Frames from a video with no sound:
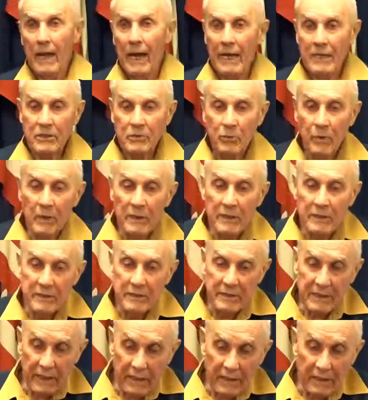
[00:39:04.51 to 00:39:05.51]
That's when
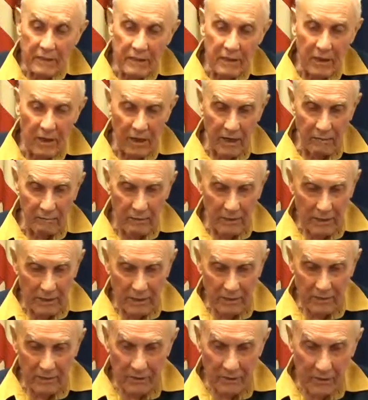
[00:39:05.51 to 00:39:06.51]
the second time
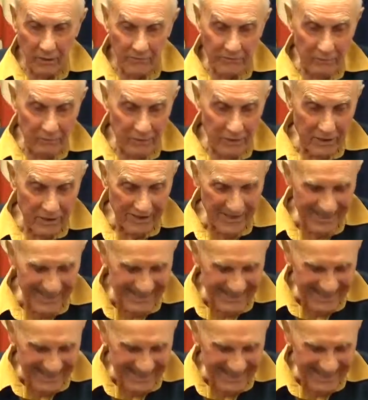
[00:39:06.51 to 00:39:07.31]
the government